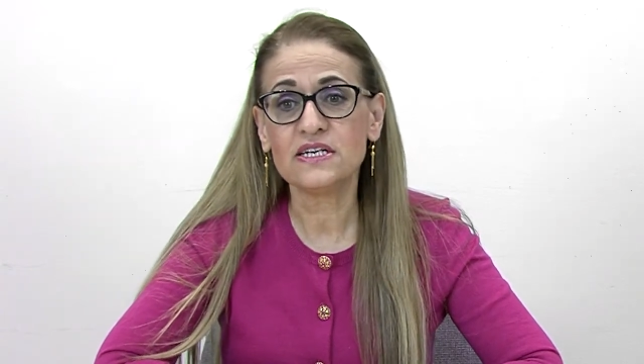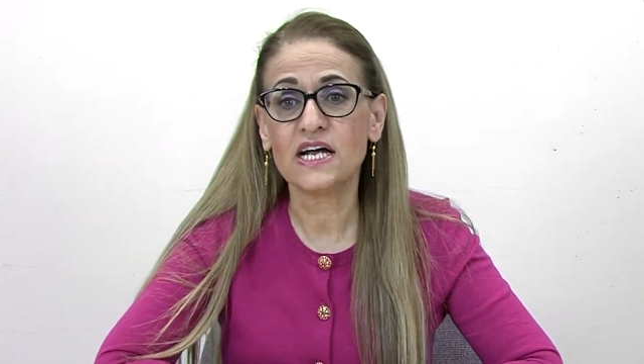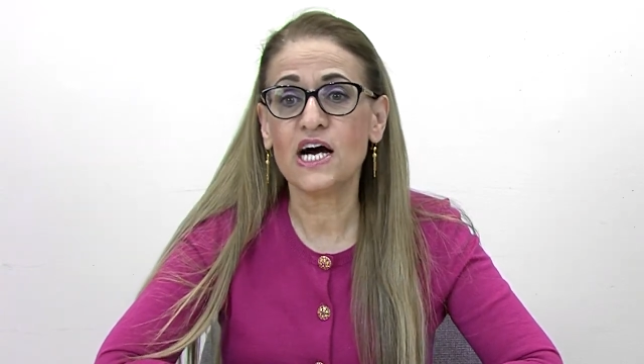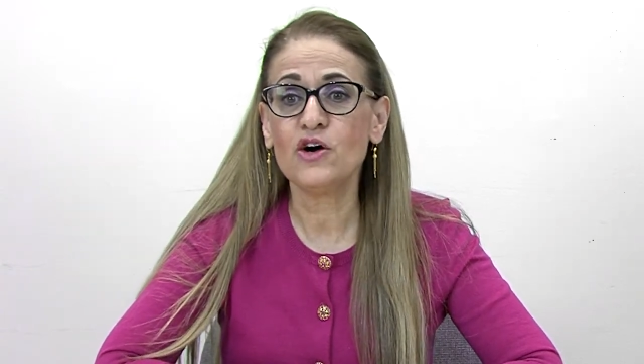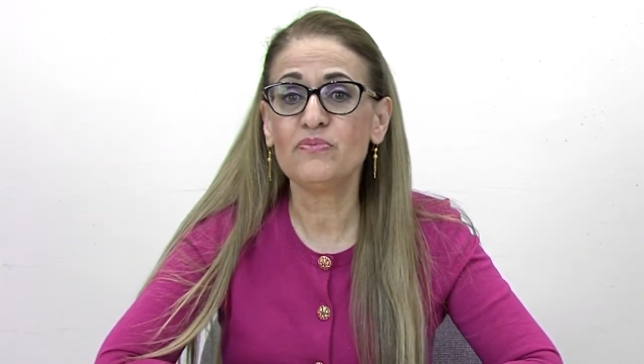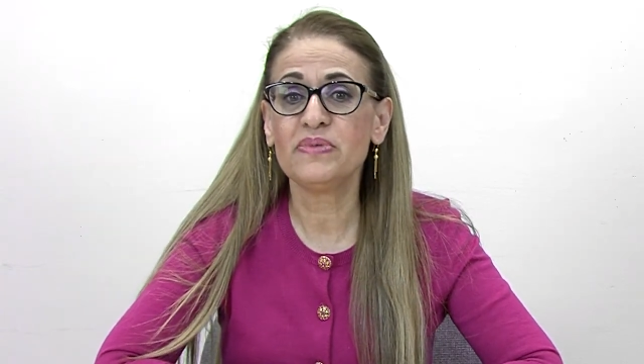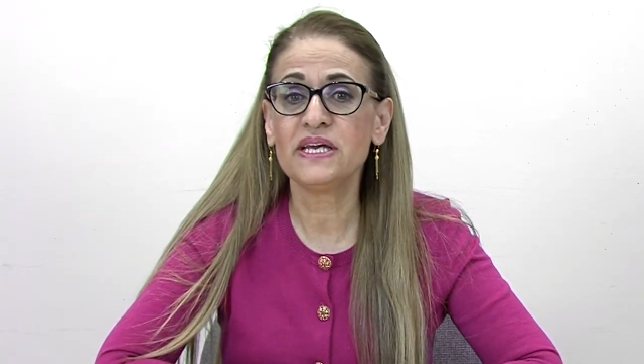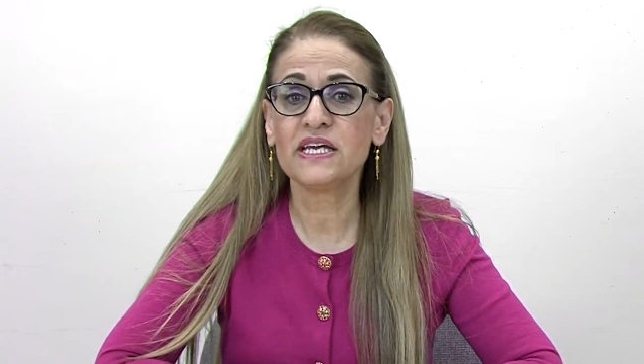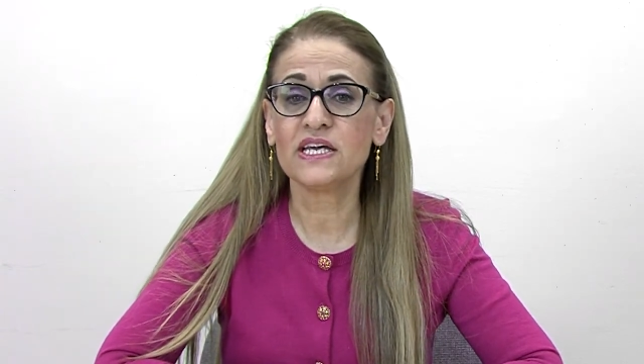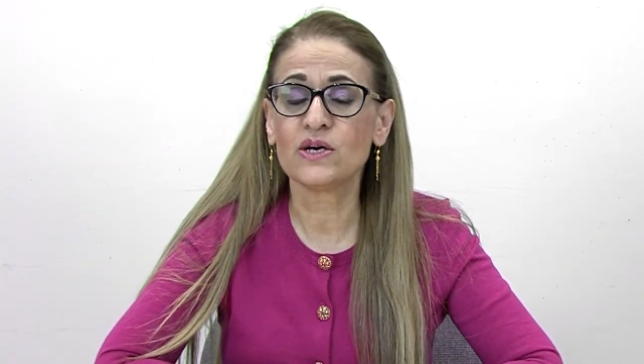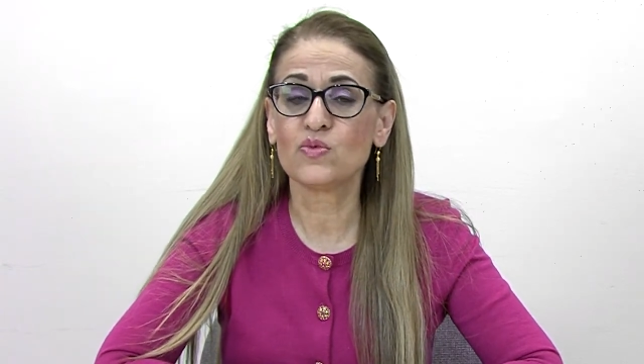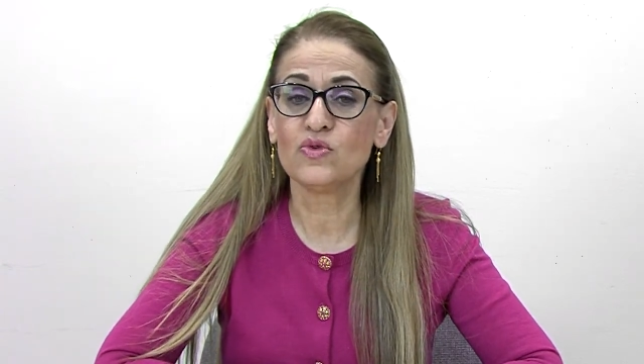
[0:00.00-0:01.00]
how
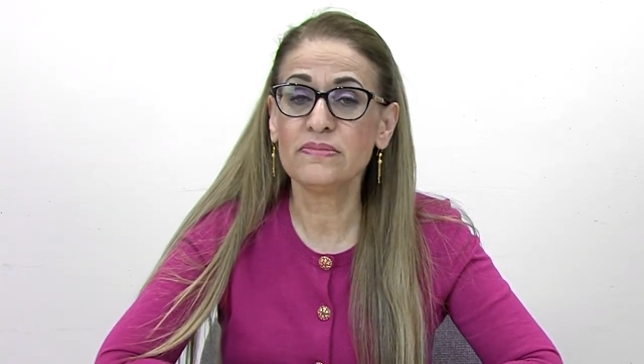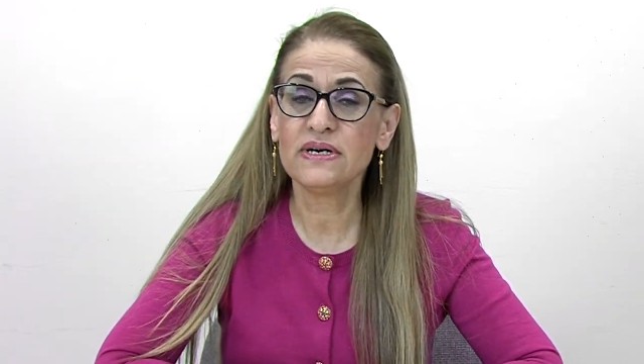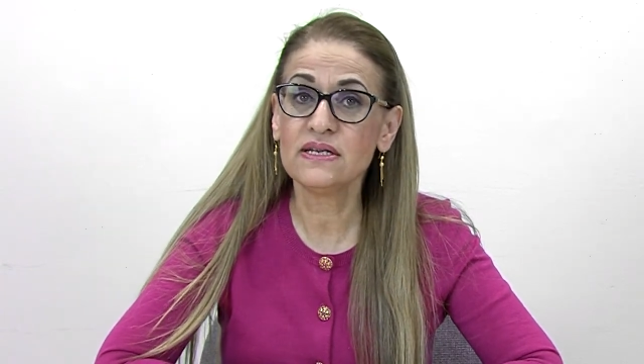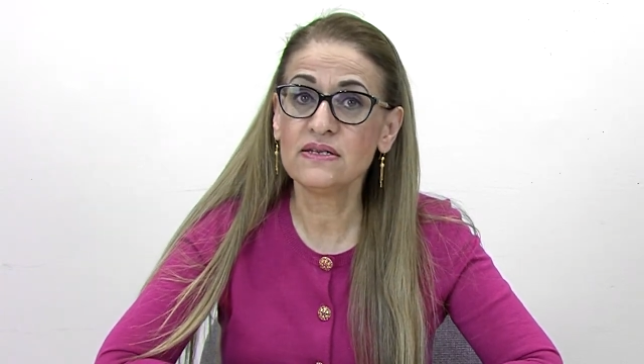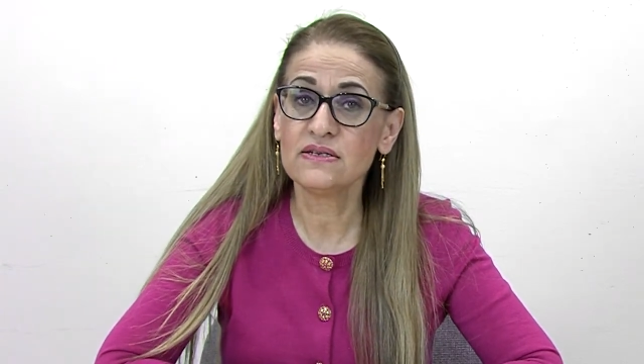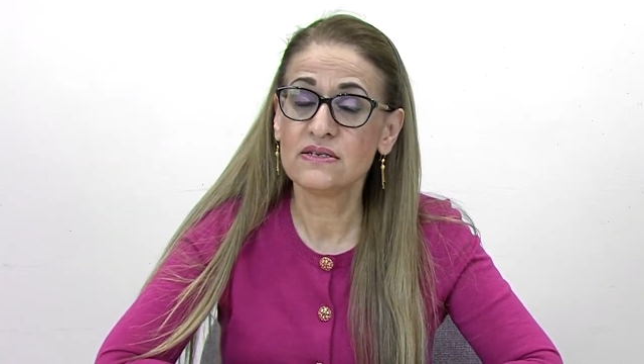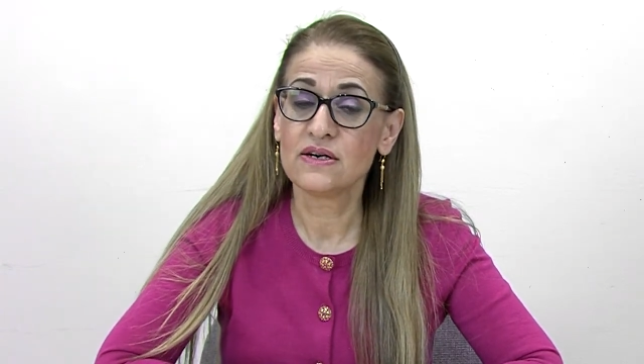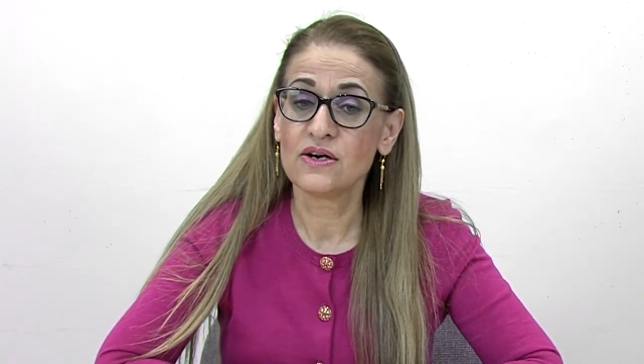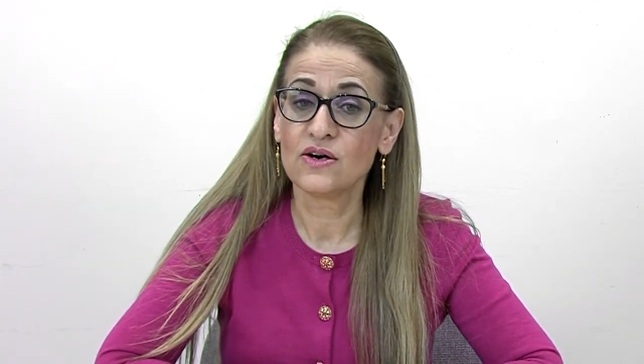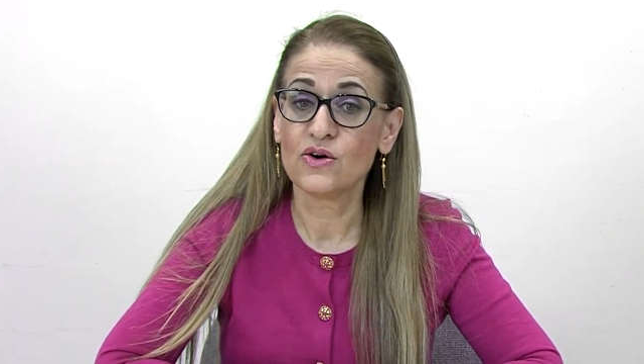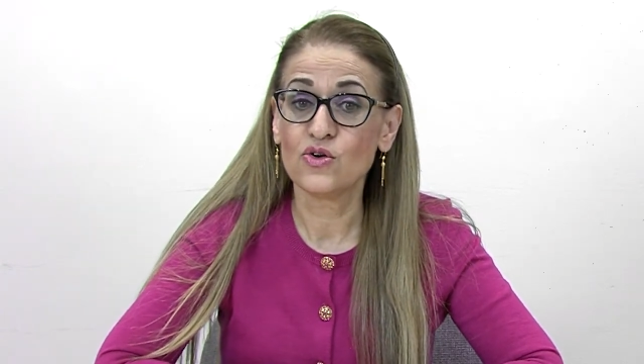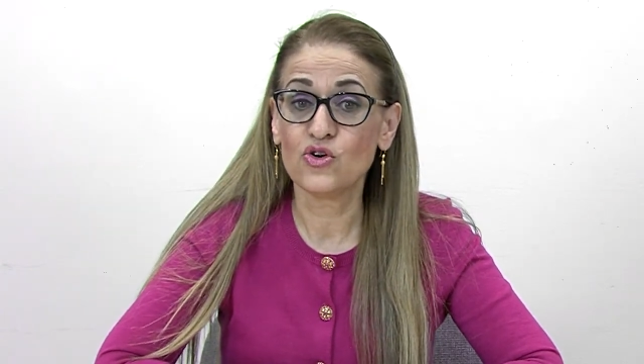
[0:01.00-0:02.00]
being a woman
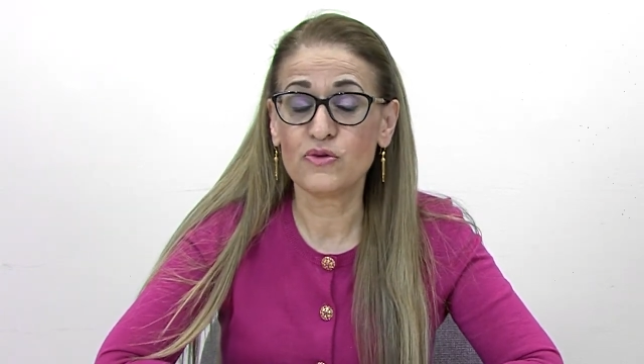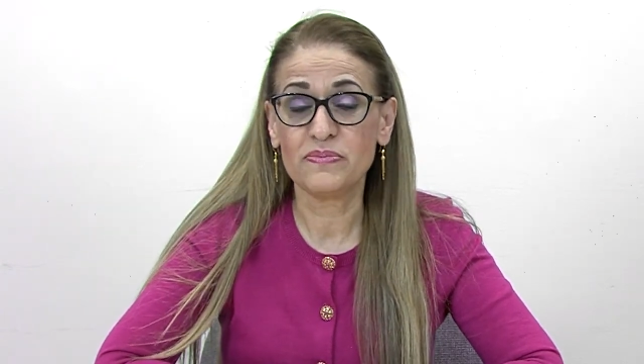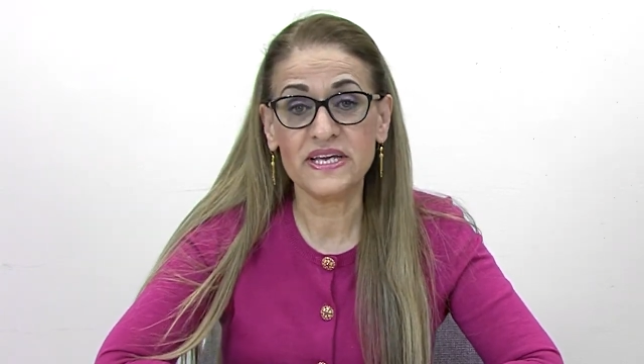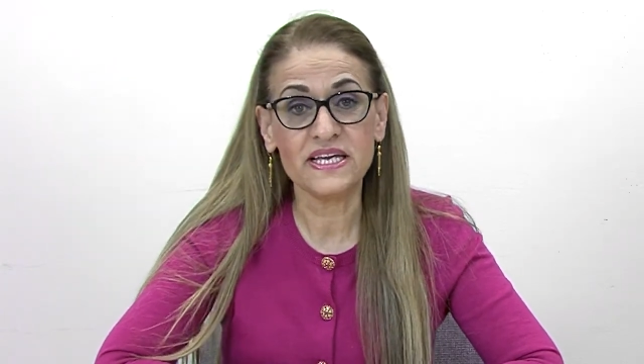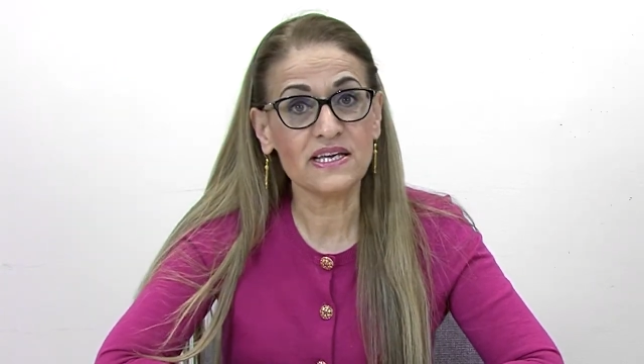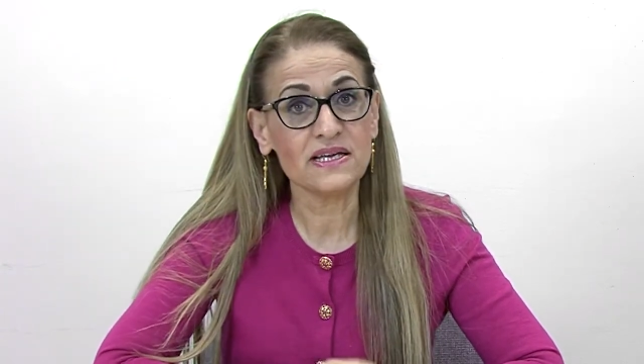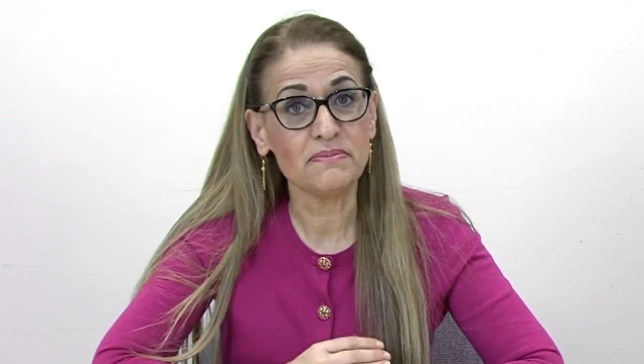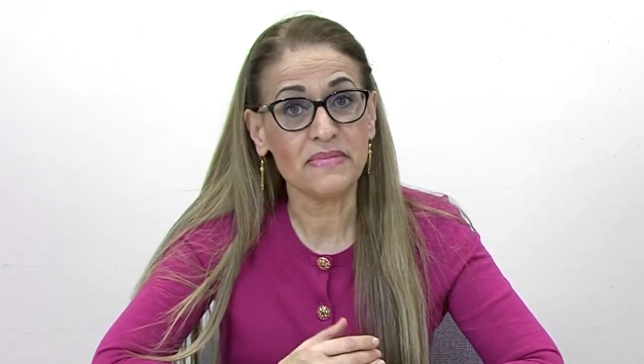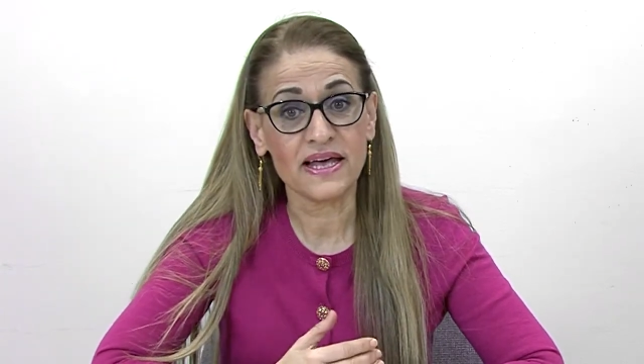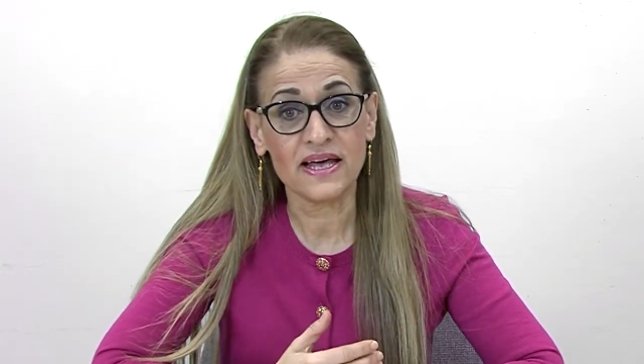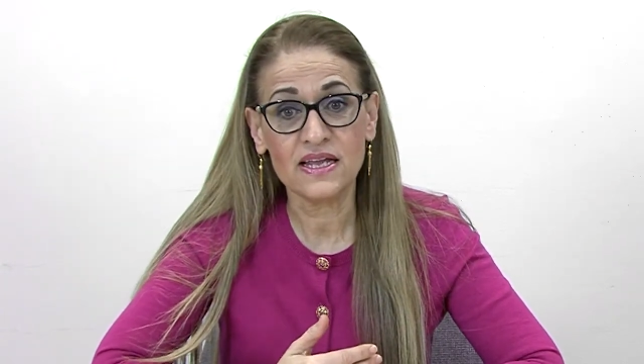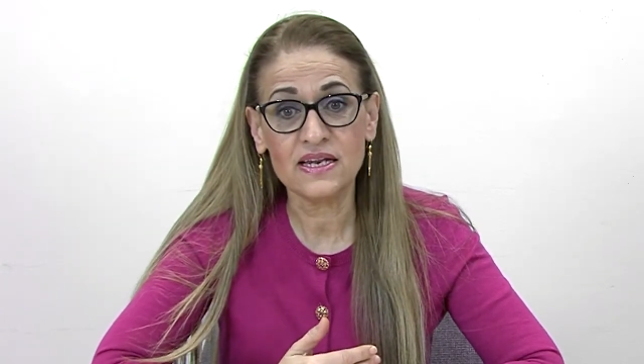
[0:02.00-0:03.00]
or being a
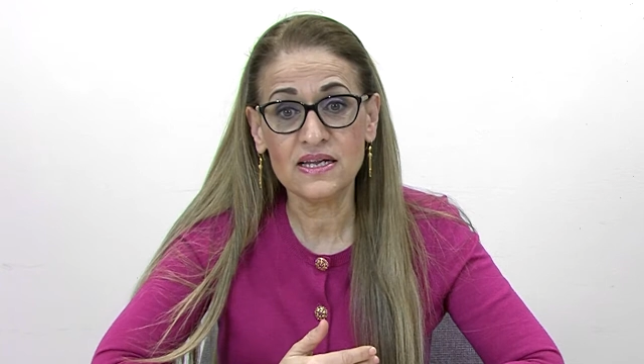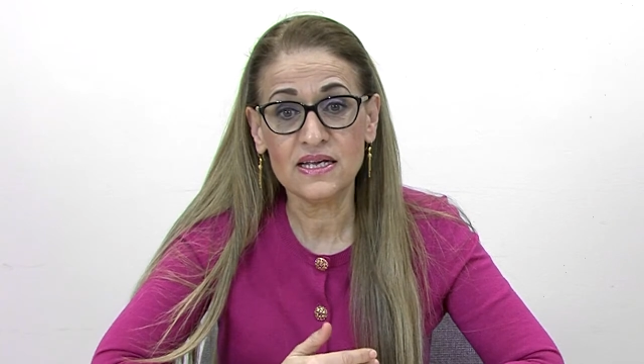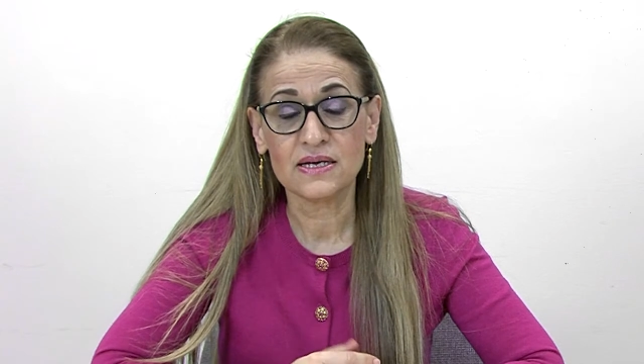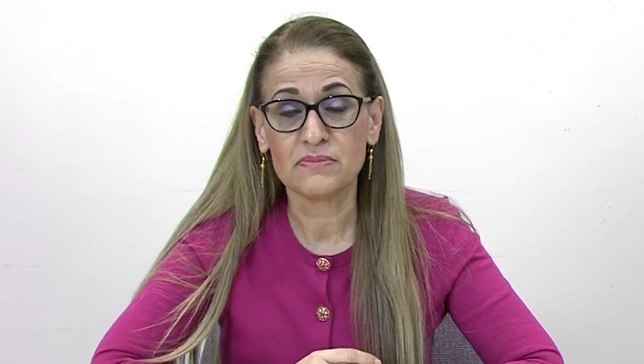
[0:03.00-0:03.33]
man,